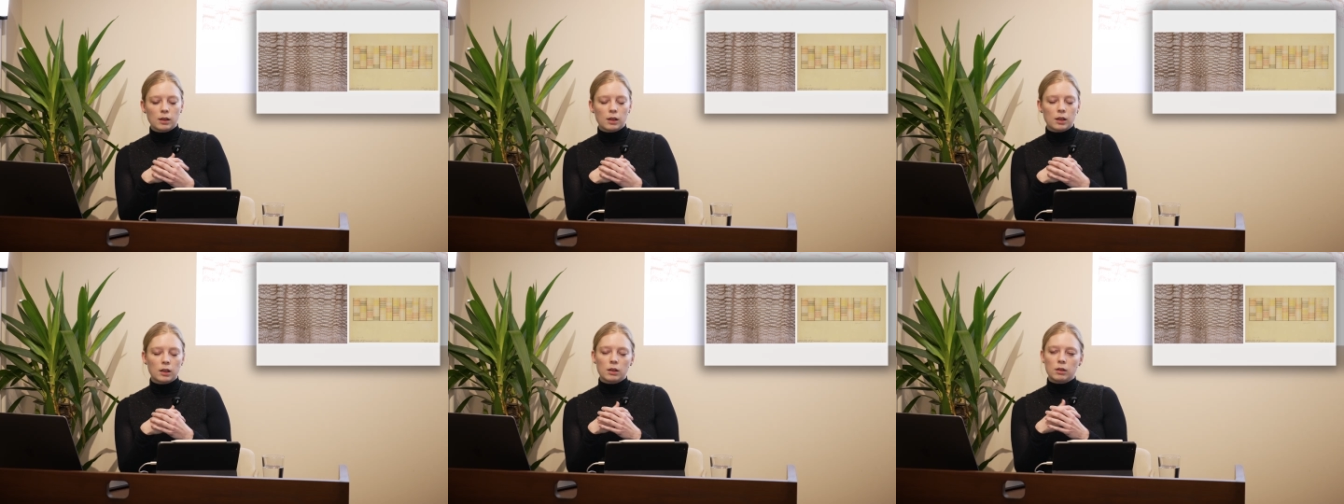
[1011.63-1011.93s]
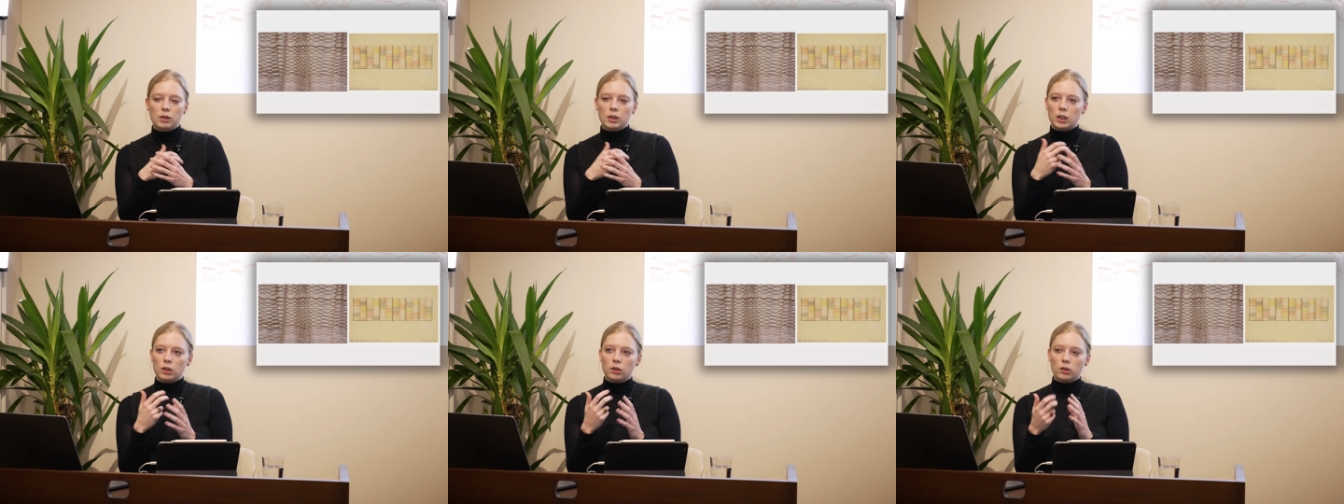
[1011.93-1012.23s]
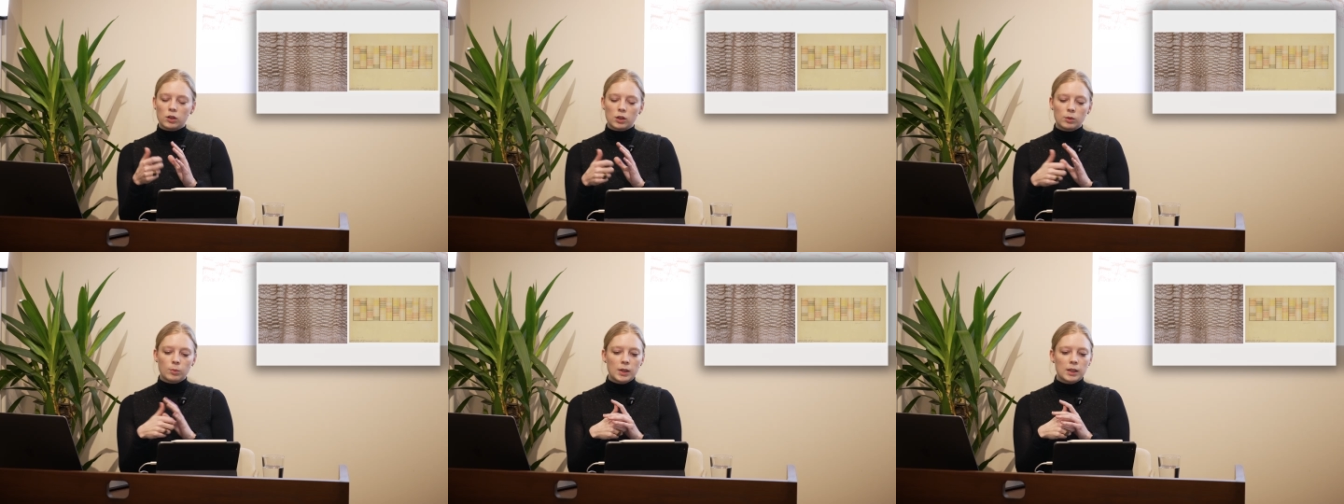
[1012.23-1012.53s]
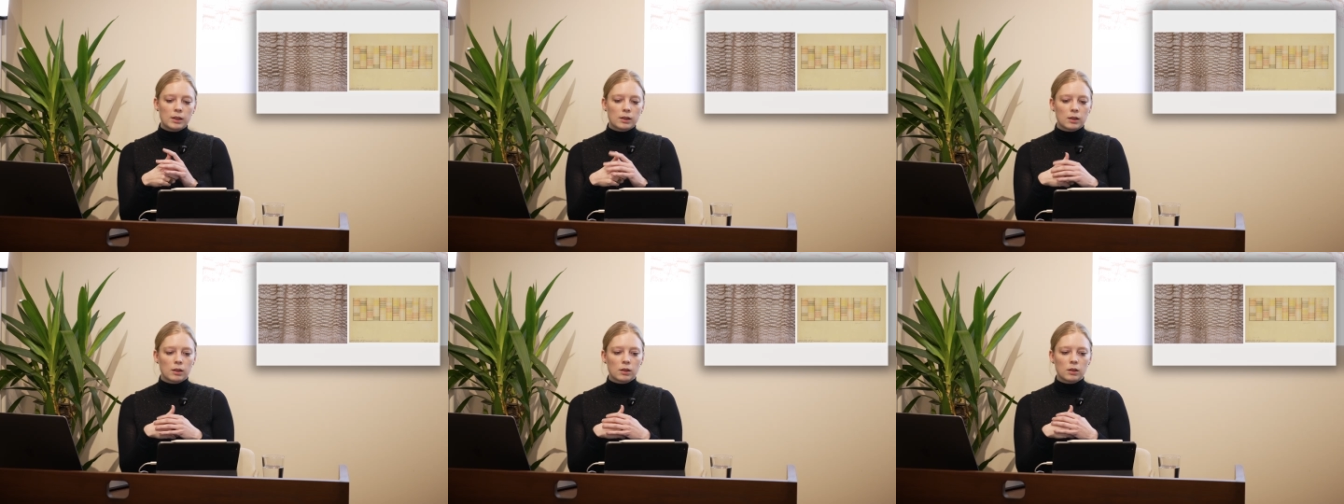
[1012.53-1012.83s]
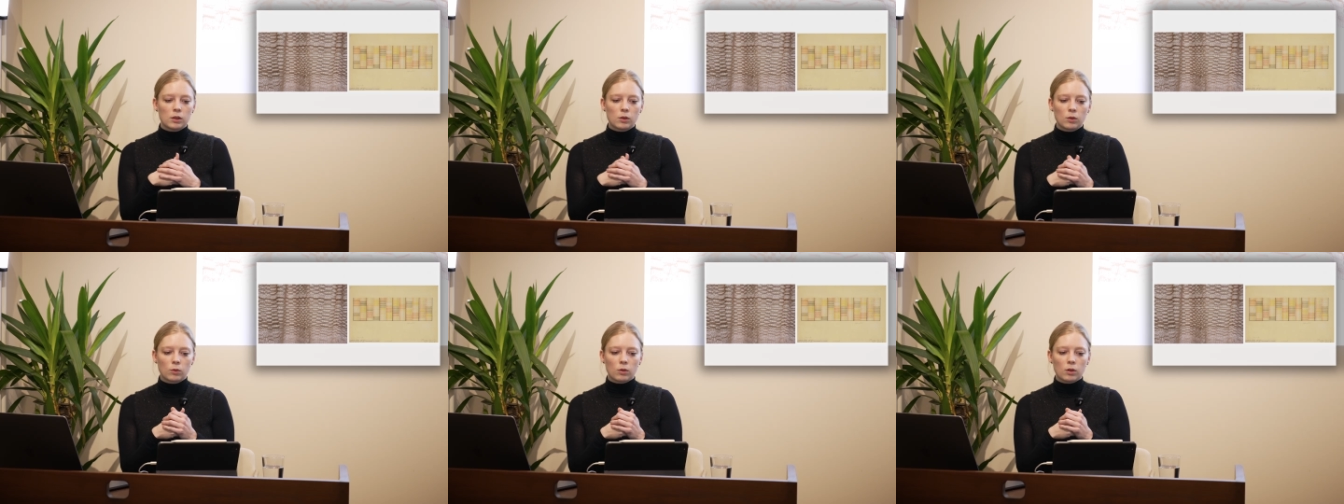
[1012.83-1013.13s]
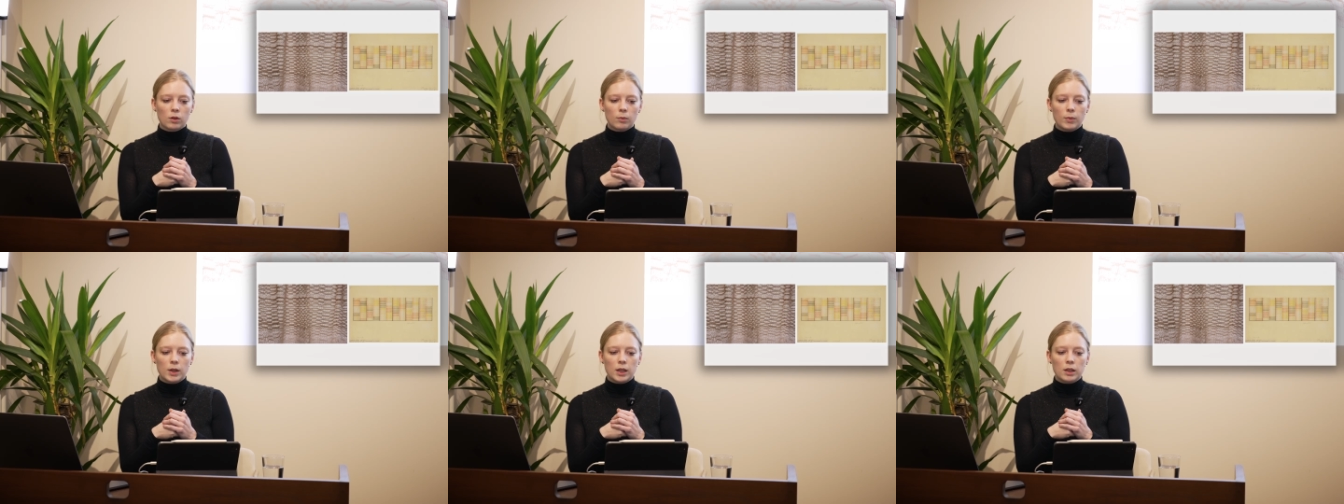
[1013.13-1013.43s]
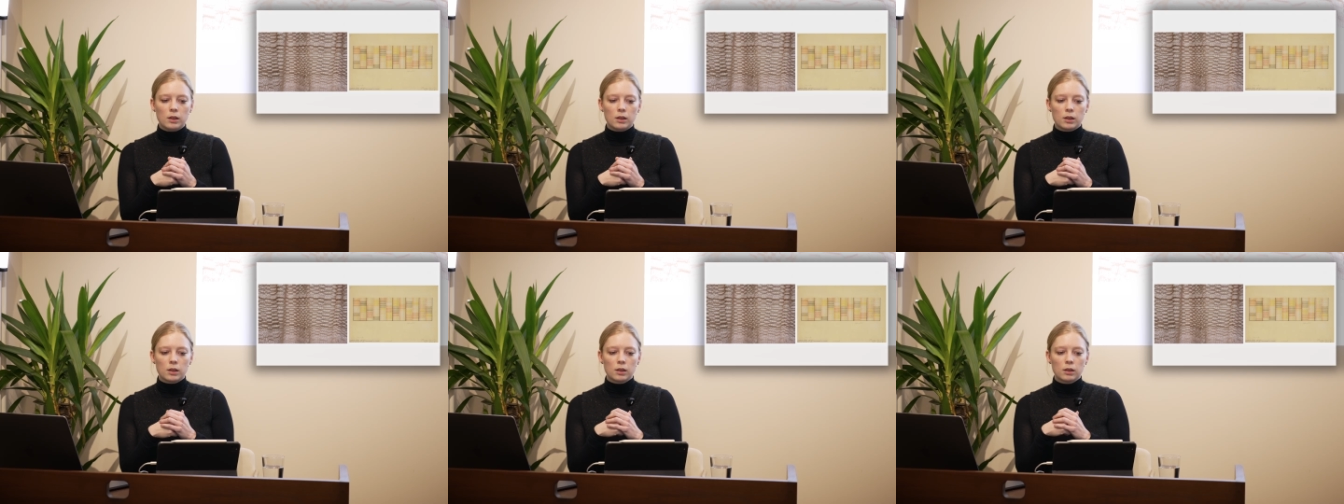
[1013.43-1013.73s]
like interior spaces,
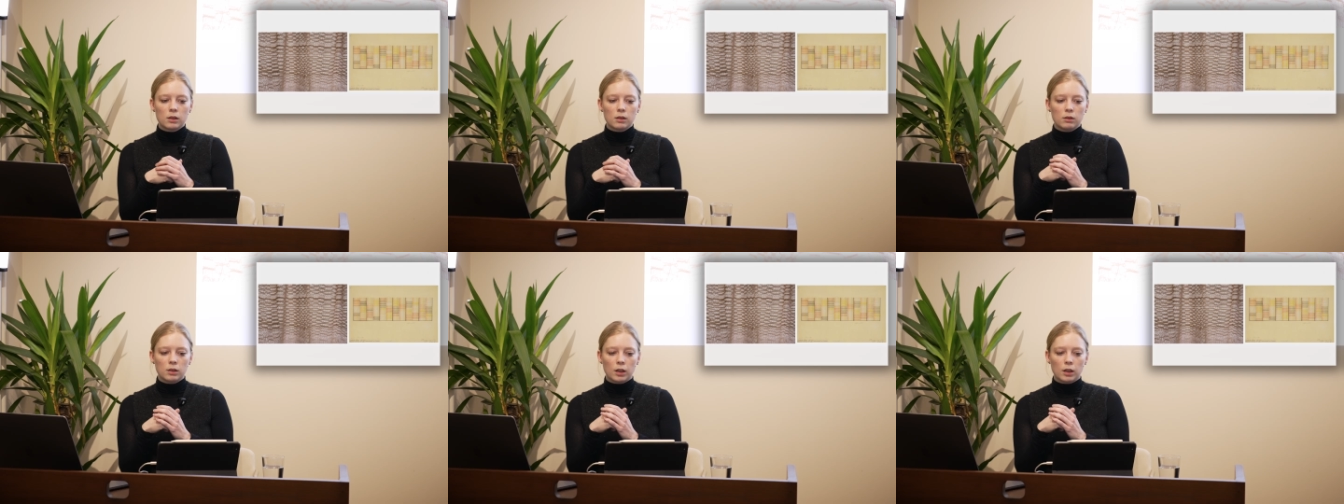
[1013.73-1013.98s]
ornament,